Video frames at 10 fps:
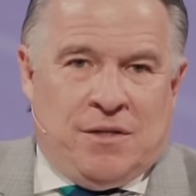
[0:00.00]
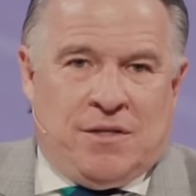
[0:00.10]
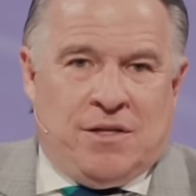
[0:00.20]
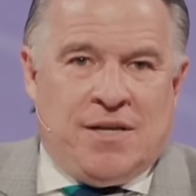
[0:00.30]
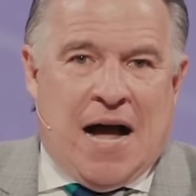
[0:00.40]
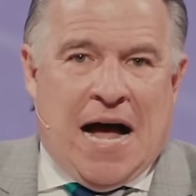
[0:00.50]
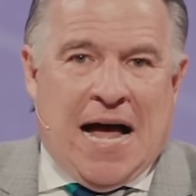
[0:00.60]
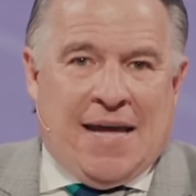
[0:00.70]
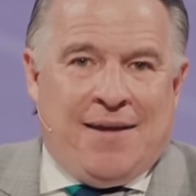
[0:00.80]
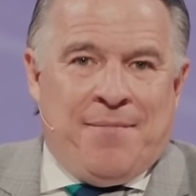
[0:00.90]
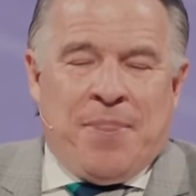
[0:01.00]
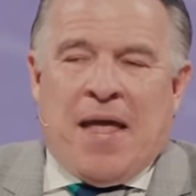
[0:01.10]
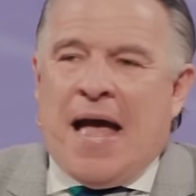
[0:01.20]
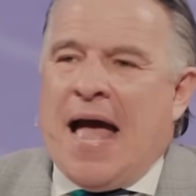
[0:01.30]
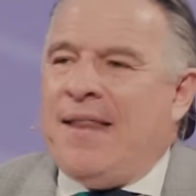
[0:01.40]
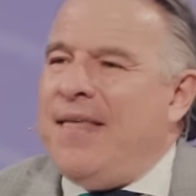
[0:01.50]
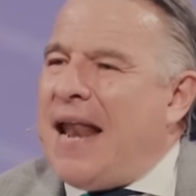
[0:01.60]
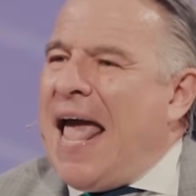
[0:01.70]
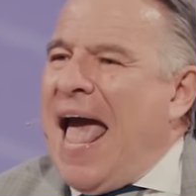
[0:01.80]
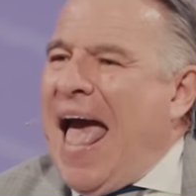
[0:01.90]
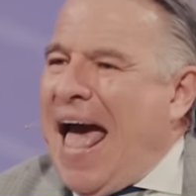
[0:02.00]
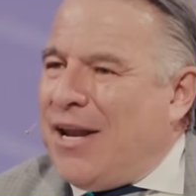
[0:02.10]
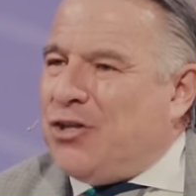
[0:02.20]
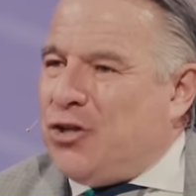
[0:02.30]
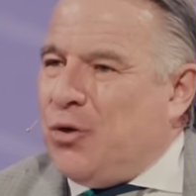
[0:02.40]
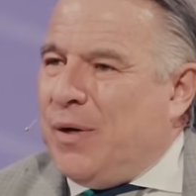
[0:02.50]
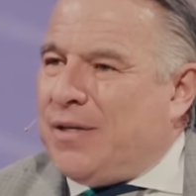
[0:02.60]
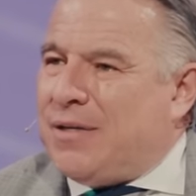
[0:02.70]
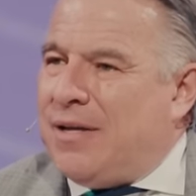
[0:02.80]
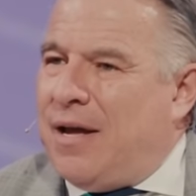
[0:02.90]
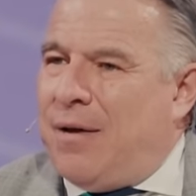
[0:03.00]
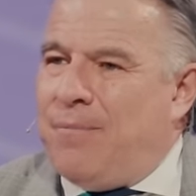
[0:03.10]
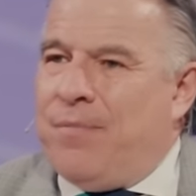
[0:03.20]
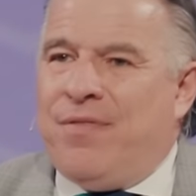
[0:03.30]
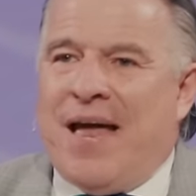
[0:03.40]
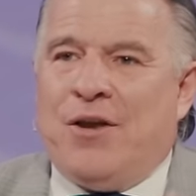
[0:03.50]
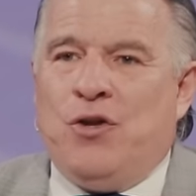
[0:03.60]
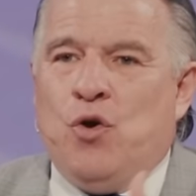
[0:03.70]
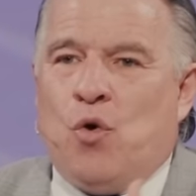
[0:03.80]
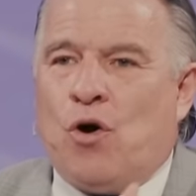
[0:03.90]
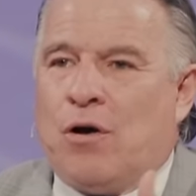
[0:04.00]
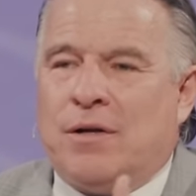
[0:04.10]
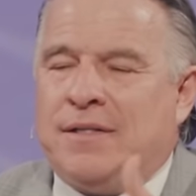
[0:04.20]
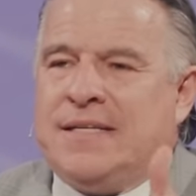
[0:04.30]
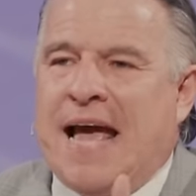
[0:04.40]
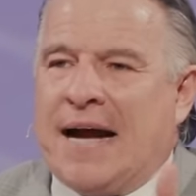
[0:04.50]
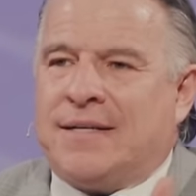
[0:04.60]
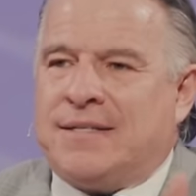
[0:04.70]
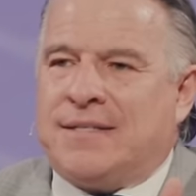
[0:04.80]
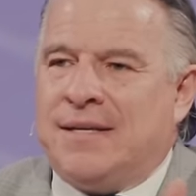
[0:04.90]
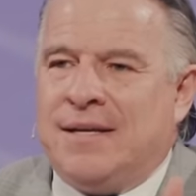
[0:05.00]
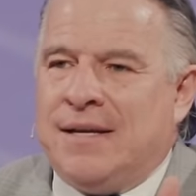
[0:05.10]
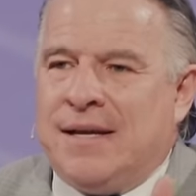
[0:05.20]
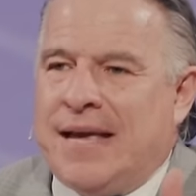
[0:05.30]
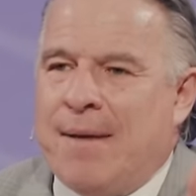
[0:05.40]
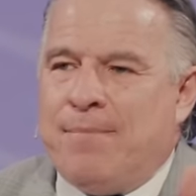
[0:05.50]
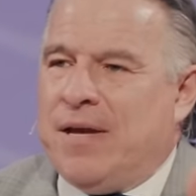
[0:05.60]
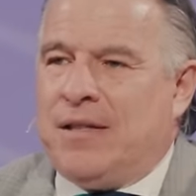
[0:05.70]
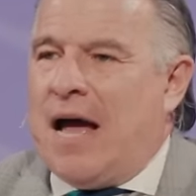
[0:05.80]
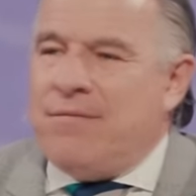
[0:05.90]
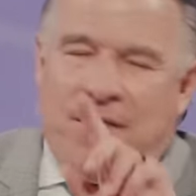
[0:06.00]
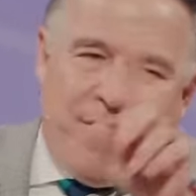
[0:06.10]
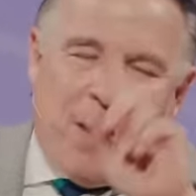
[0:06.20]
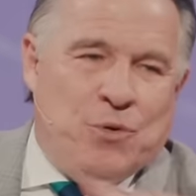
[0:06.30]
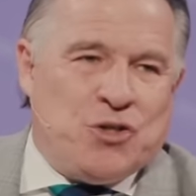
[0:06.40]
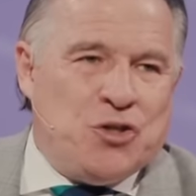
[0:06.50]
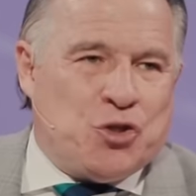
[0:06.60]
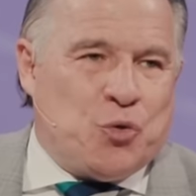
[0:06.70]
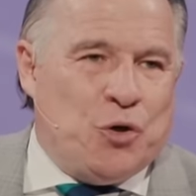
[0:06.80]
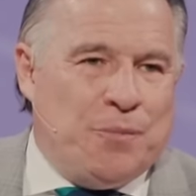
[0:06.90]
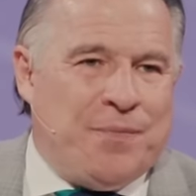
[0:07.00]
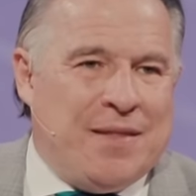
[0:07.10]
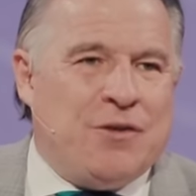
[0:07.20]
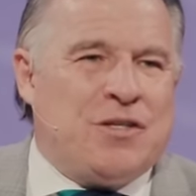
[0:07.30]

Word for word: to die. And then I added to it um, that your text kept me alive. That wasn't true. Now,